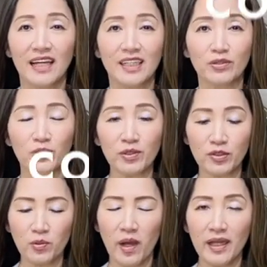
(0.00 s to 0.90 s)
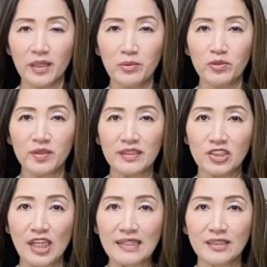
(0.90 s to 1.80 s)
Now the reason why I'm using a
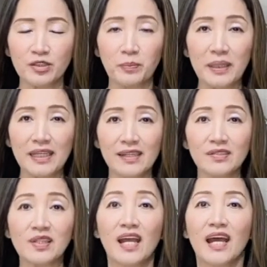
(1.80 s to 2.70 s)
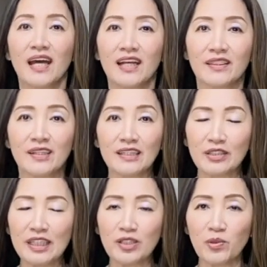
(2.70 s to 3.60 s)
shaker is because
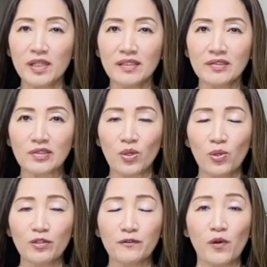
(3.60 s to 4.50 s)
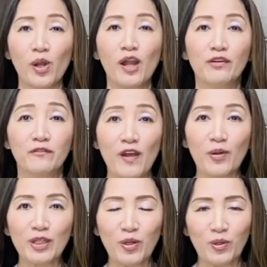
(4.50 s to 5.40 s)
the ingredients call for
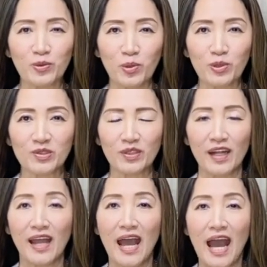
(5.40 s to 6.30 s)
very cold water.